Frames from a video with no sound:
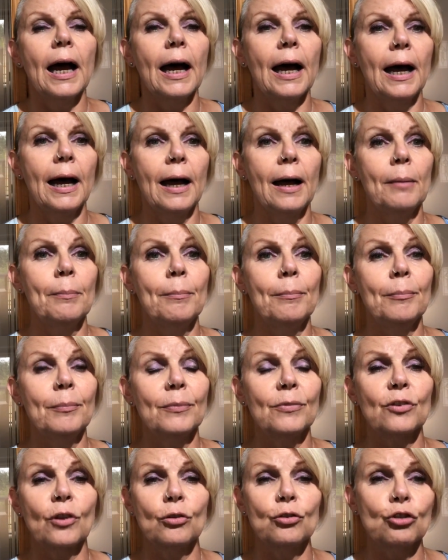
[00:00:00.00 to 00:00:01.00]
Um,
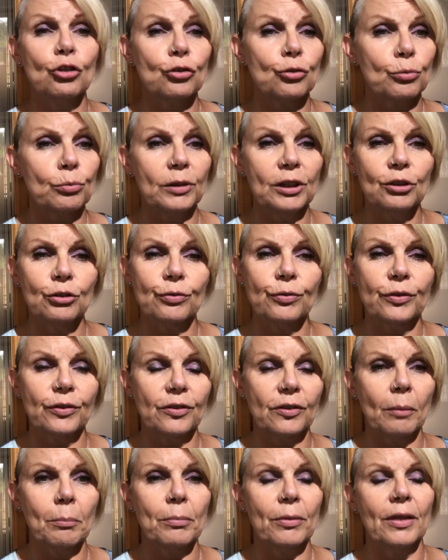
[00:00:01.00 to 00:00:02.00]
so just reach for
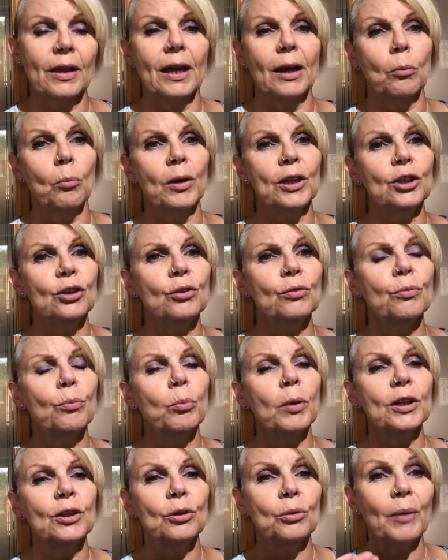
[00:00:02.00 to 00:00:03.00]
something. When you
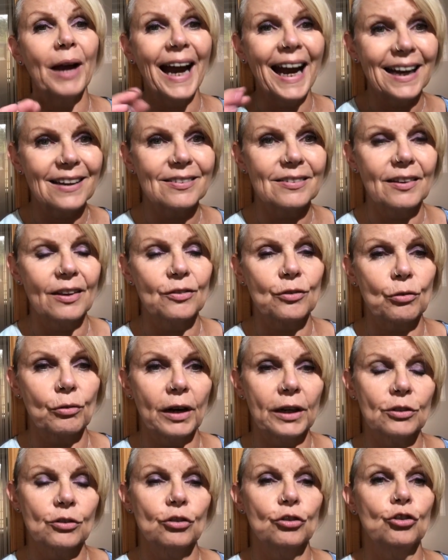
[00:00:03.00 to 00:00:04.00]
when you access
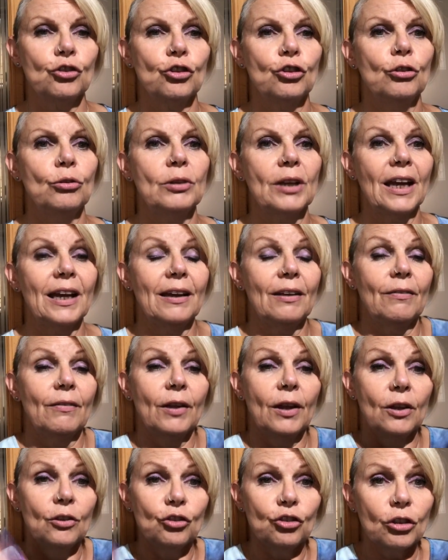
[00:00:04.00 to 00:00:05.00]
gratitude, it
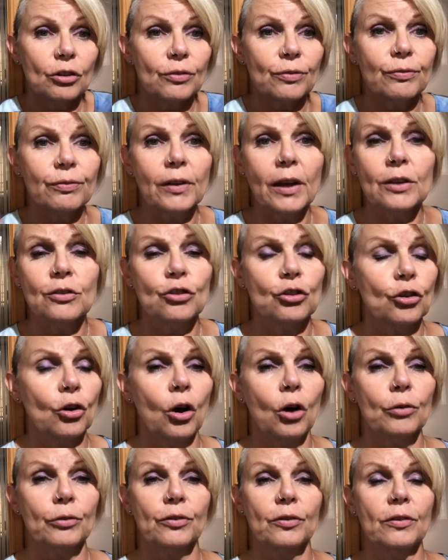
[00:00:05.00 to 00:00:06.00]
just floods your
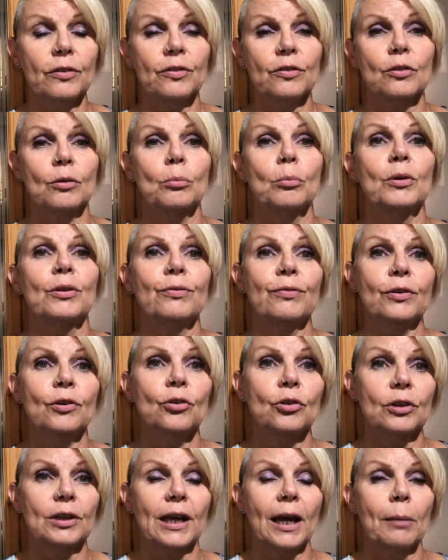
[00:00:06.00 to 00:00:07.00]
whole system with feel
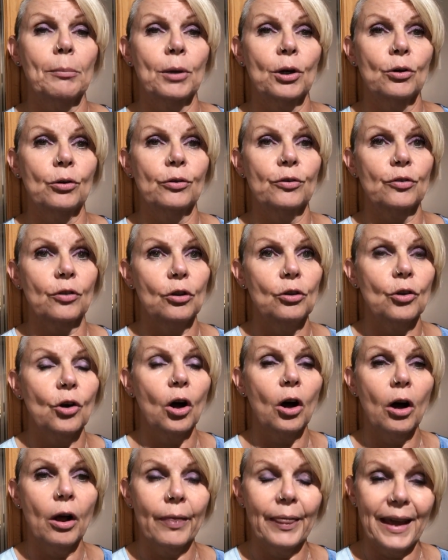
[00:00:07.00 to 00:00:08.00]
good chemicals so you
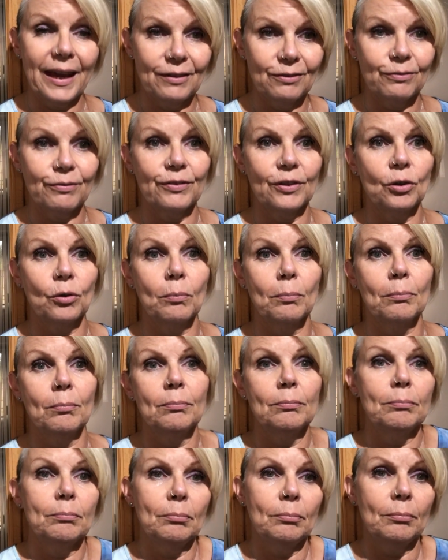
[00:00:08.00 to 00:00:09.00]
can't then feel
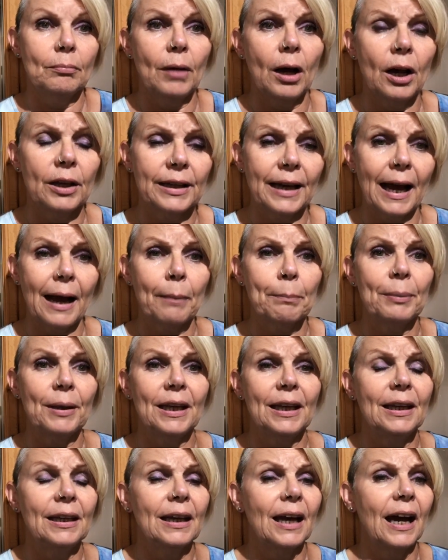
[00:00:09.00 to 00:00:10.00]

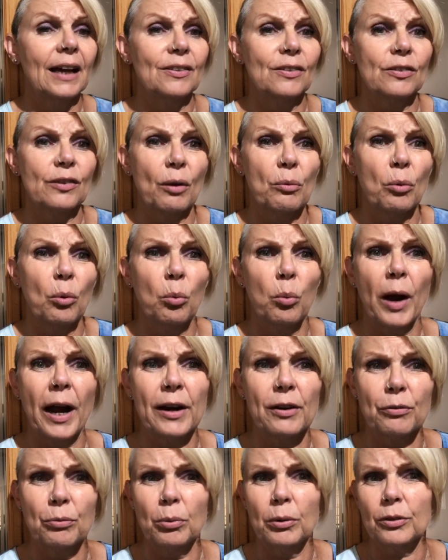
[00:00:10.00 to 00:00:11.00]
unhappy and so
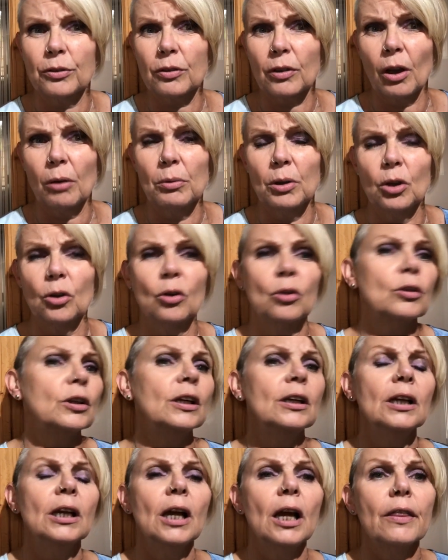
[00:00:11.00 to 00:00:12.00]
aware of what's going
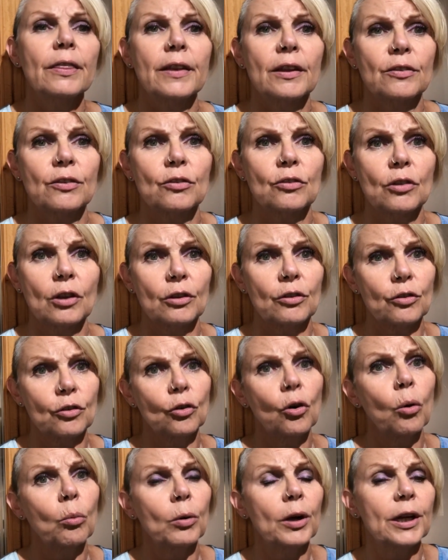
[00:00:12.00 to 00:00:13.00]
on that's that's
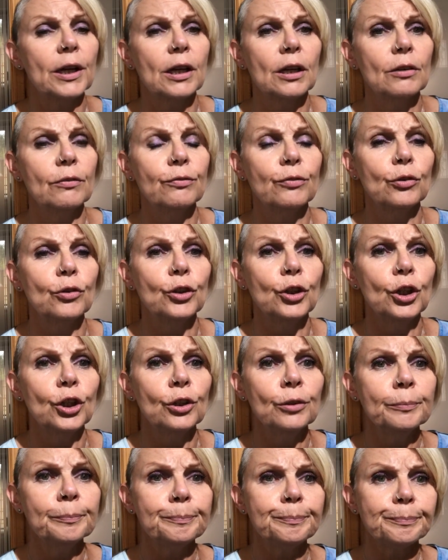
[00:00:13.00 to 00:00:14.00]
not working for
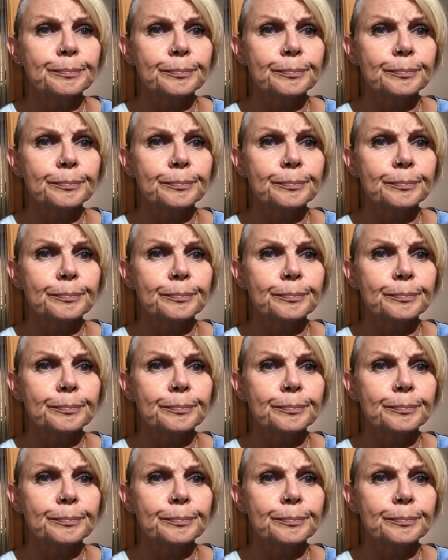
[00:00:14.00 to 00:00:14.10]
you